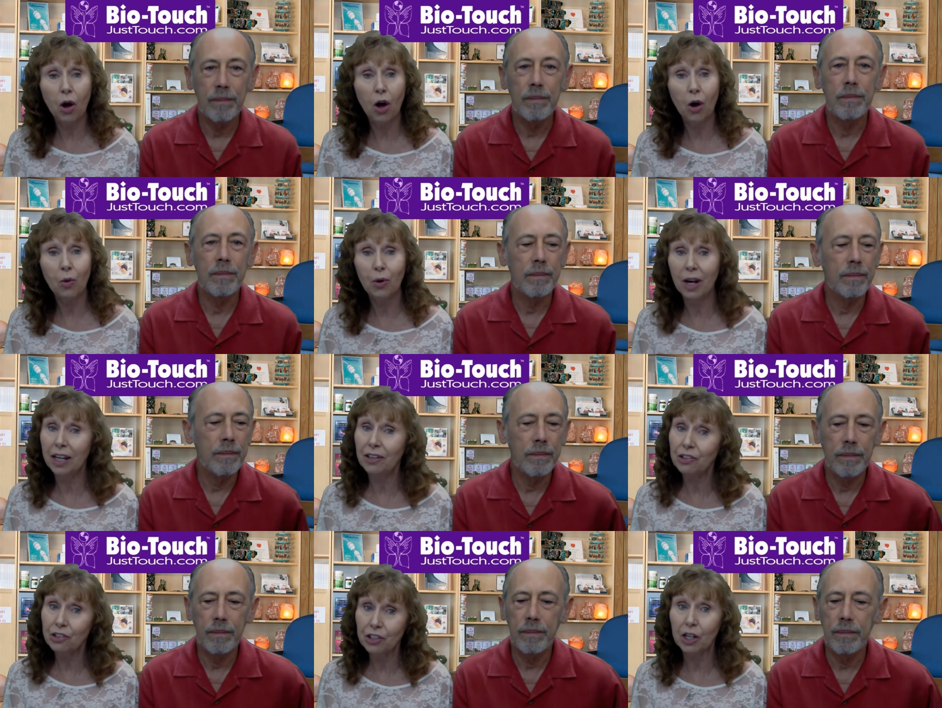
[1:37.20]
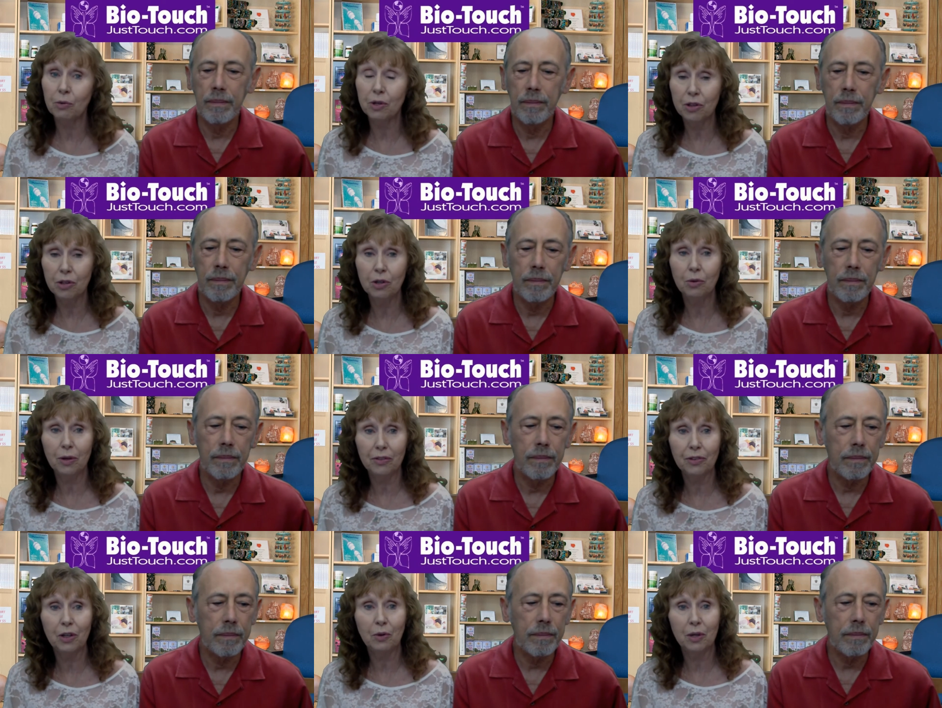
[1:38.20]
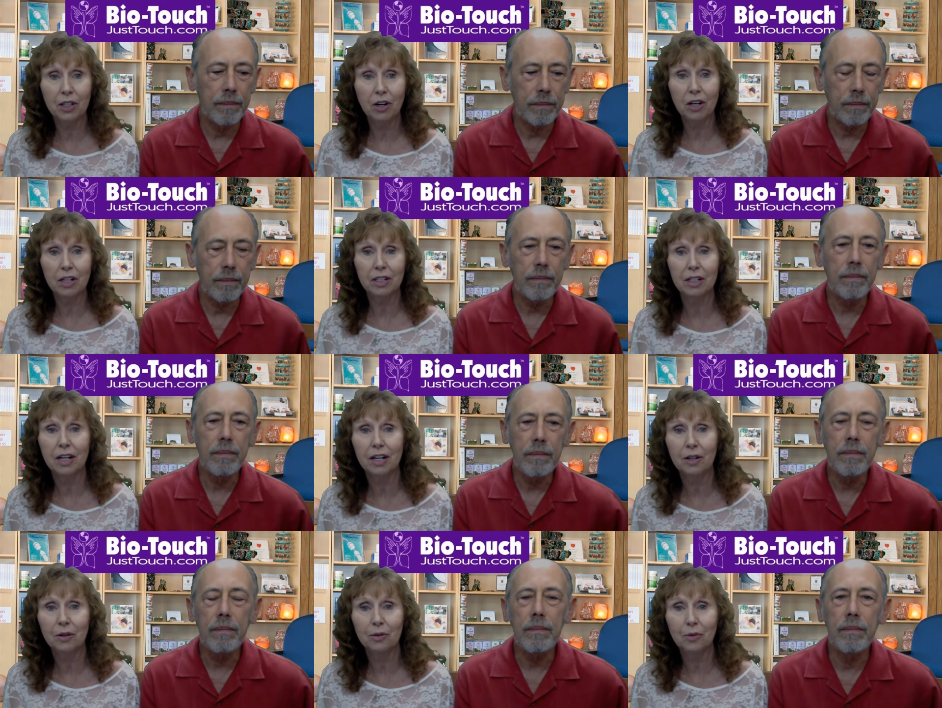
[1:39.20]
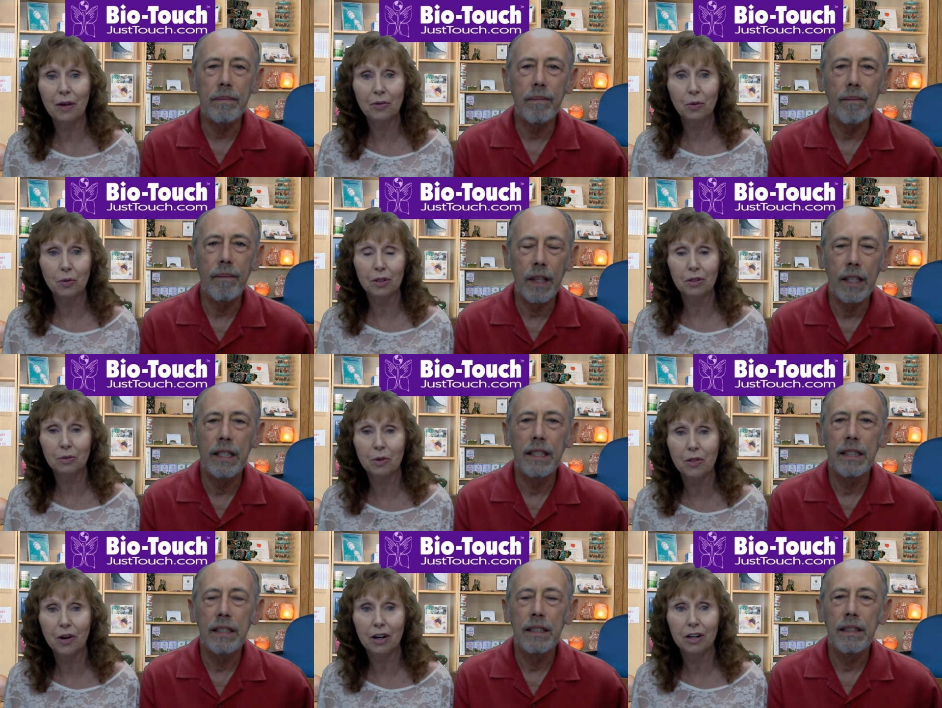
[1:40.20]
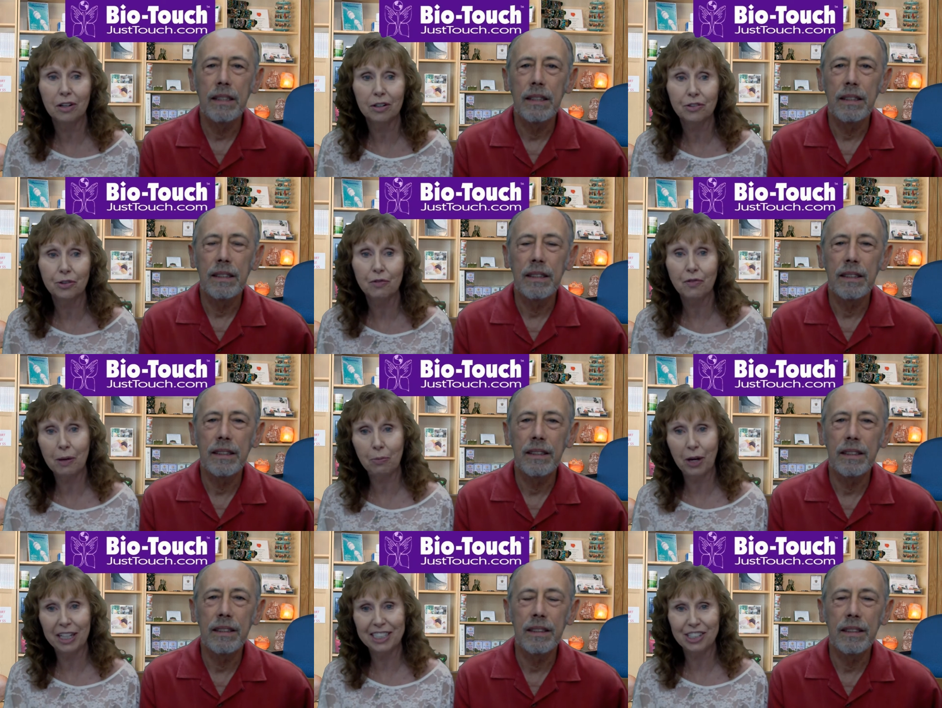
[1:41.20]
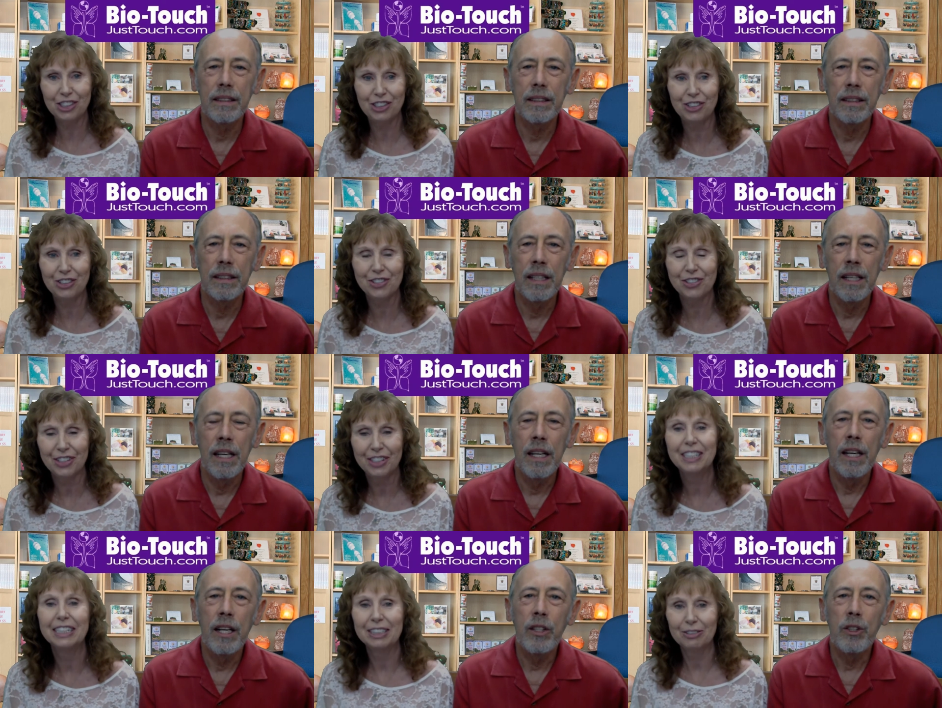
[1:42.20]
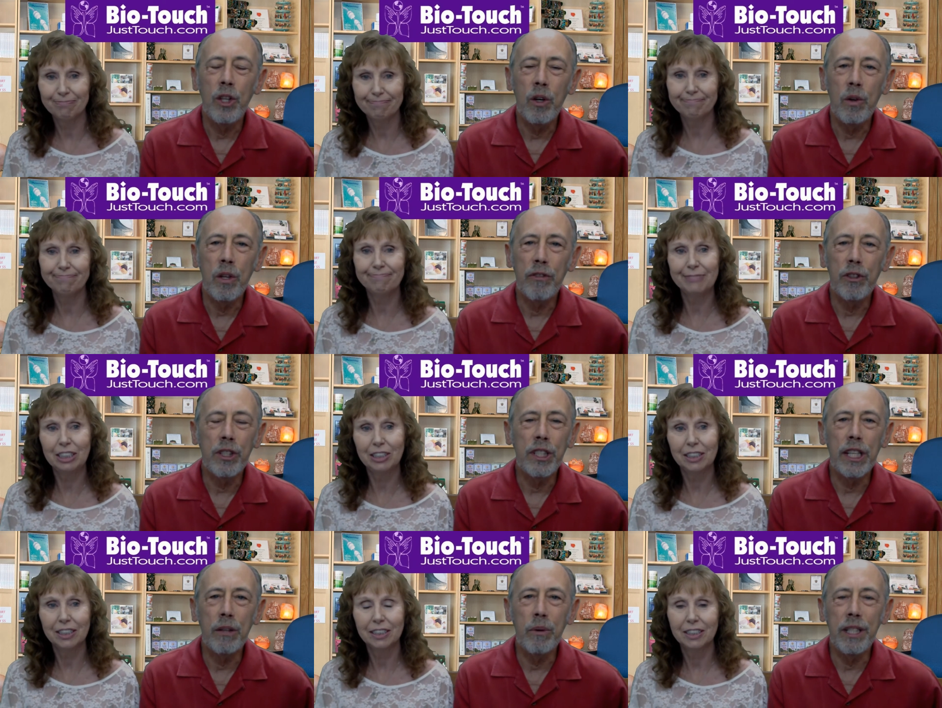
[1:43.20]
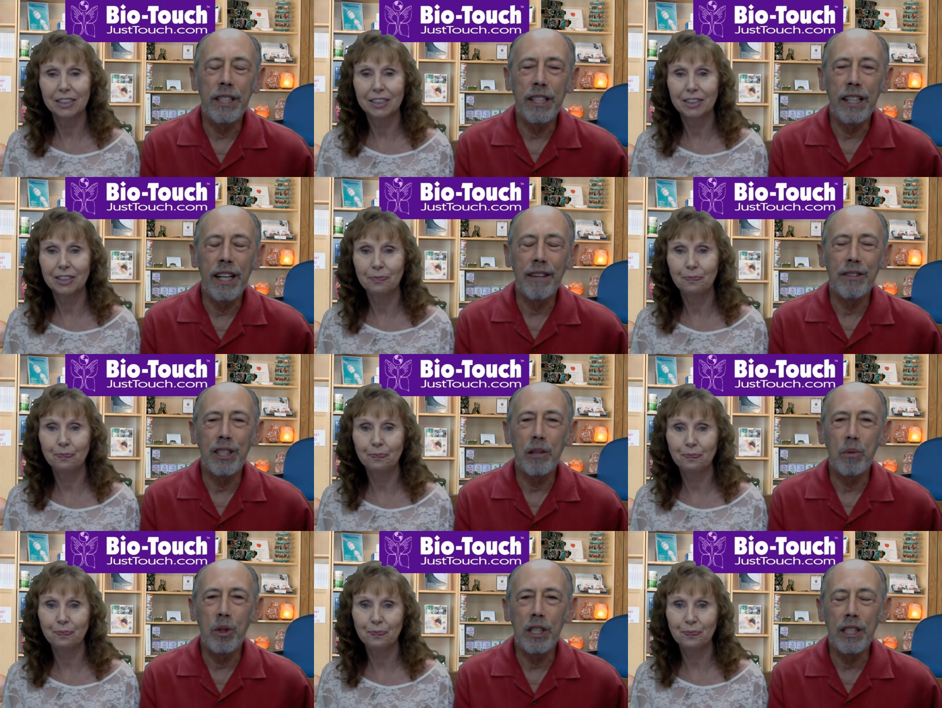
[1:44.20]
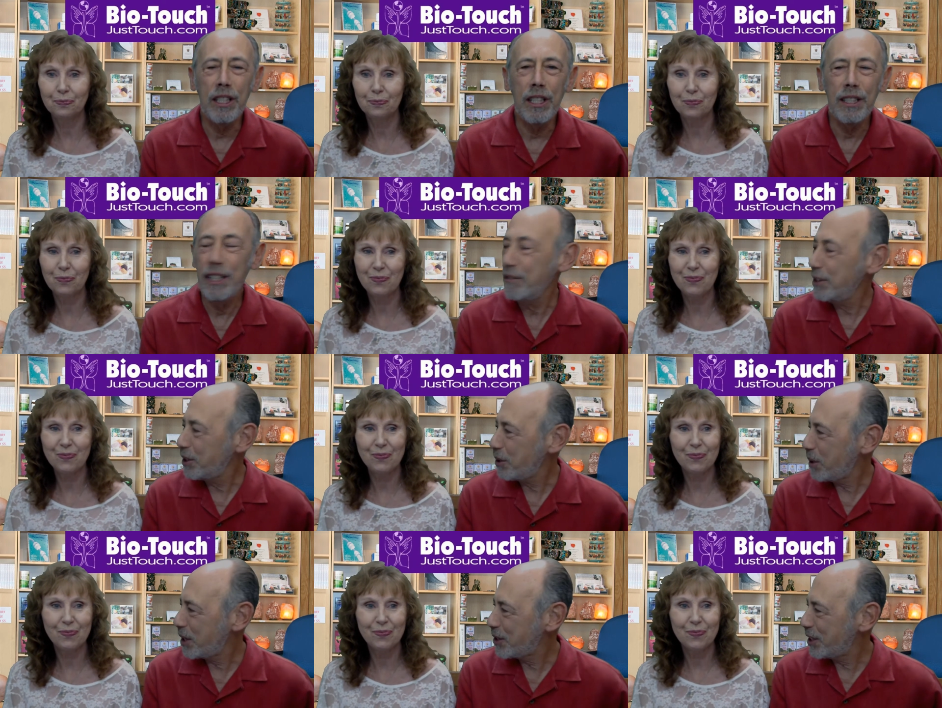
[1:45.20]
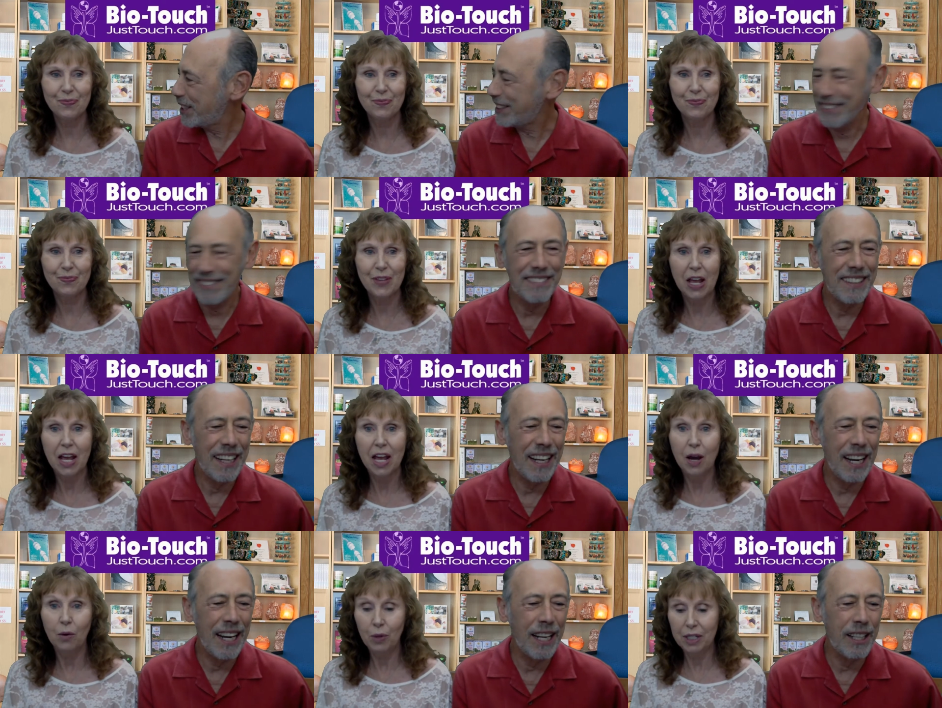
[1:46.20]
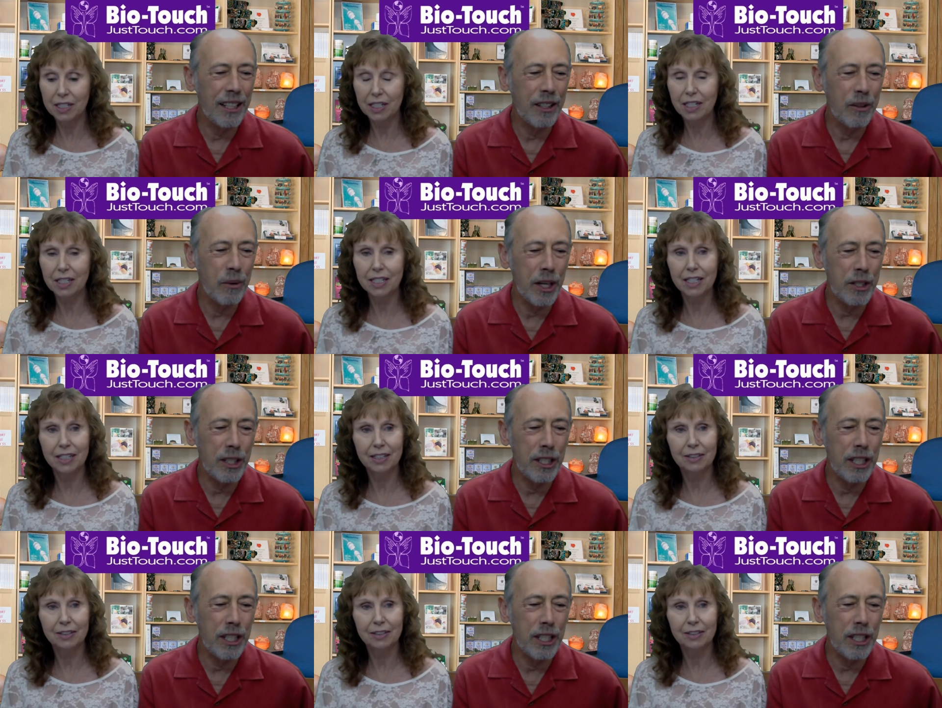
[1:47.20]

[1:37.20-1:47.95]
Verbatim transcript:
Speaker 1: always share with you what's going on uh, around the world with our certified practitioners
Speaker 2: so the first thing we did have someone uh, give us a question and the question